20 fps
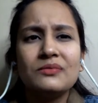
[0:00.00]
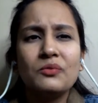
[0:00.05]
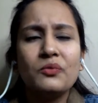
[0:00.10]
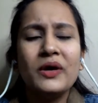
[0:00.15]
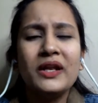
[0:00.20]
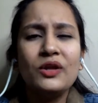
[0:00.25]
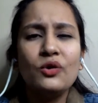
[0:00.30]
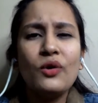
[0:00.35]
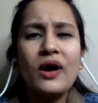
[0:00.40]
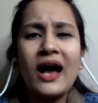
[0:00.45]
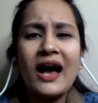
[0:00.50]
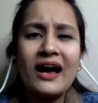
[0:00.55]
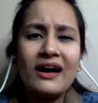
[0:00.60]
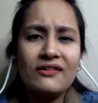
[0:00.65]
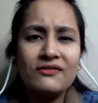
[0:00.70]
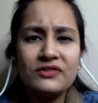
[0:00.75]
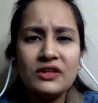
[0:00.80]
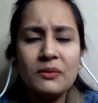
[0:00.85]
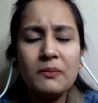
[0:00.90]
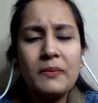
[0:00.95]
When you
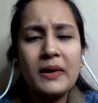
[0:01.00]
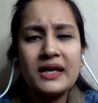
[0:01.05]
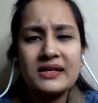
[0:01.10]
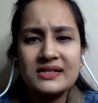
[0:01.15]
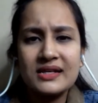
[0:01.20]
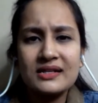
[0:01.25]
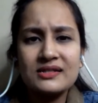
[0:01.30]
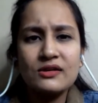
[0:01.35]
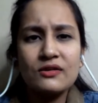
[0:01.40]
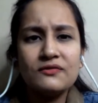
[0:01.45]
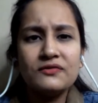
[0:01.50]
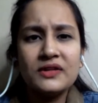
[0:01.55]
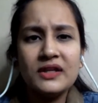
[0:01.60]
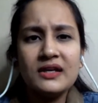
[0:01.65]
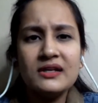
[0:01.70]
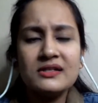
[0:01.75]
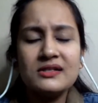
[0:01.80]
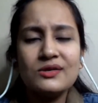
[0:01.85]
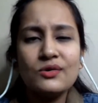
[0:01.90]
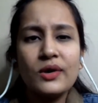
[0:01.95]
have the basics of
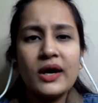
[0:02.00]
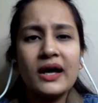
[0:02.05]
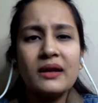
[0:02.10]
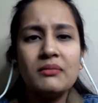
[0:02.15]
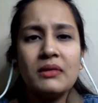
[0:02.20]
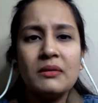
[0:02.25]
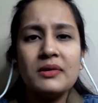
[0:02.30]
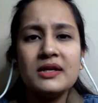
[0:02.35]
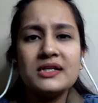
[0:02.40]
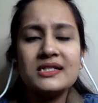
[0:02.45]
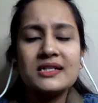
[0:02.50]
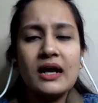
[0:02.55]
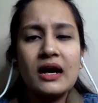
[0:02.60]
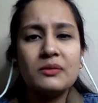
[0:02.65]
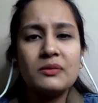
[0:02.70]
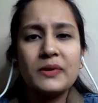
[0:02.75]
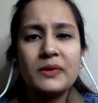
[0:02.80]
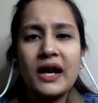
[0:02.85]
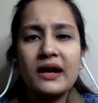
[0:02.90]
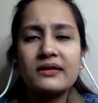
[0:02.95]
these, you can maybe
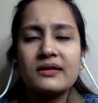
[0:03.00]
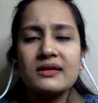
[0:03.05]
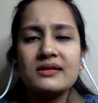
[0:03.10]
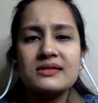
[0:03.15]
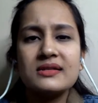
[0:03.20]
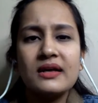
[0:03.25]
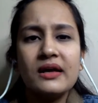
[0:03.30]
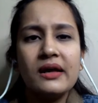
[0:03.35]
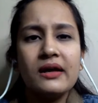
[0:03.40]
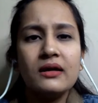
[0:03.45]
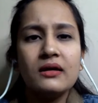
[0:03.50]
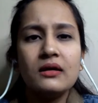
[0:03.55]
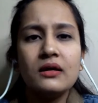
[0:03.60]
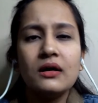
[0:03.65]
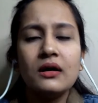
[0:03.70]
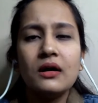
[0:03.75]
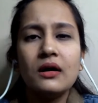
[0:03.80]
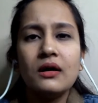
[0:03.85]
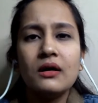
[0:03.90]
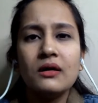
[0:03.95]
start
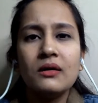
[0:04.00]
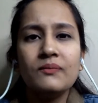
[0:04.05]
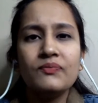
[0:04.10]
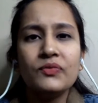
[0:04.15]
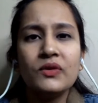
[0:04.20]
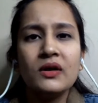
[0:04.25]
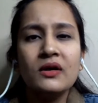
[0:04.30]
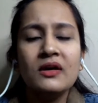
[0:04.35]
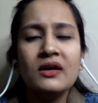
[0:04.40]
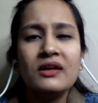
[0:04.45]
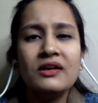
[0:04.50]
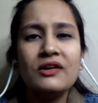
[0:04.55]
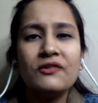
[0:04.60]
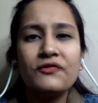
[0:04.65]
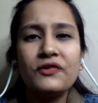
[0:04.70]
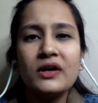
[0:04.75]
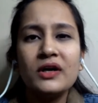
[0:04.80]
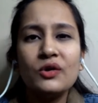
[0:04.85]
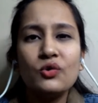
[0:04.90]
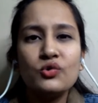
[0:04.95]
practicing
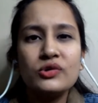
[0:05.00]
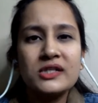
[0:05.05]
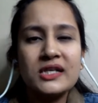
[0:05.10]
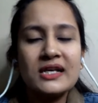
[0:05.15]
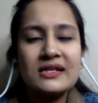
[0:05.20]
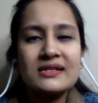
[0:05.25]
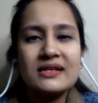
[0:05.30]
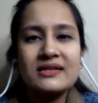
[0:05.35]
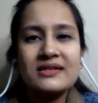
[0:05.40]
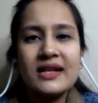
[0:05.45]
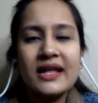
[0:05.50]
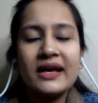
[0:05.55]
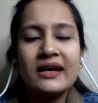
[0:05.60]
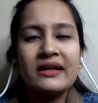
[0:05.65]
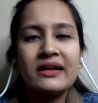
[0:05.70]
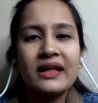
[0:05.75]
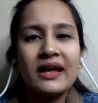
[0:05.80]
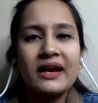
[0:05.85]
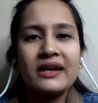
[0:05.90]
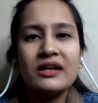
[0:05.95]
different use cases, like
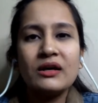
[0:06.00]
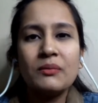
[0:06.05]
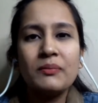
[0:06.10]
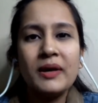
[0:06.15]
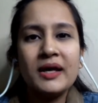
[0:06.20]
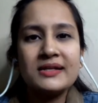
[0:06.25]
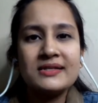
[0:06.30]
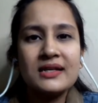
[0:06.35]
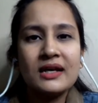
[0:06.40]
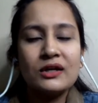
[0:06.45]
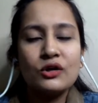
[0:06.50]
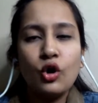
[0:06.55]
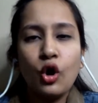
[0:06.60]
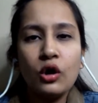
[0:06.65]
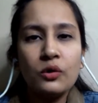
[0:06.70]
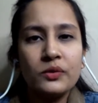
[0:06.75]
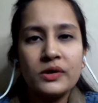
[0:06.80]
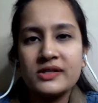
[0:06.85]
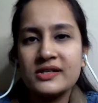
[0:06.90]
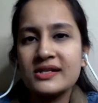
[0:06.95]
create a basic
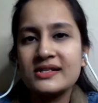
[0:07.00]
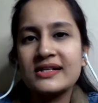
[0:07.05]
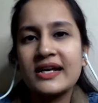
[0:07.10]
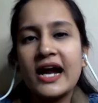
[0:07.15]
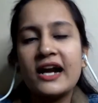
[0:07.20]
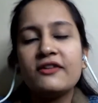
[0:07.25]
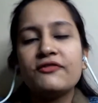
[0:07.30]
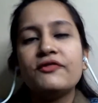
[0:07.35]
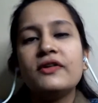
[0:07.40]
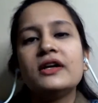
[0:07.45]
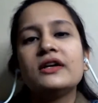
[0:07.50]
dog versus cat